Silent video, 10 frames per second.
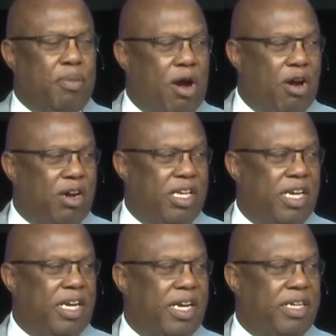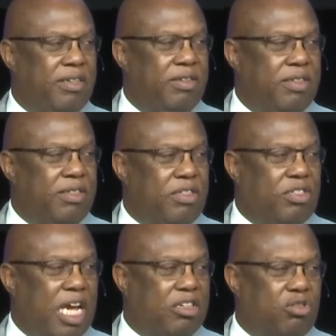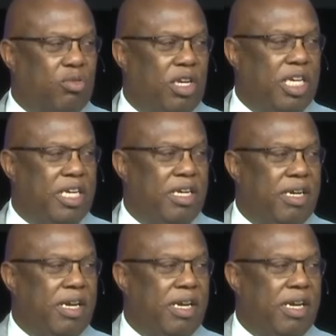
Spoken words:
partying and sexually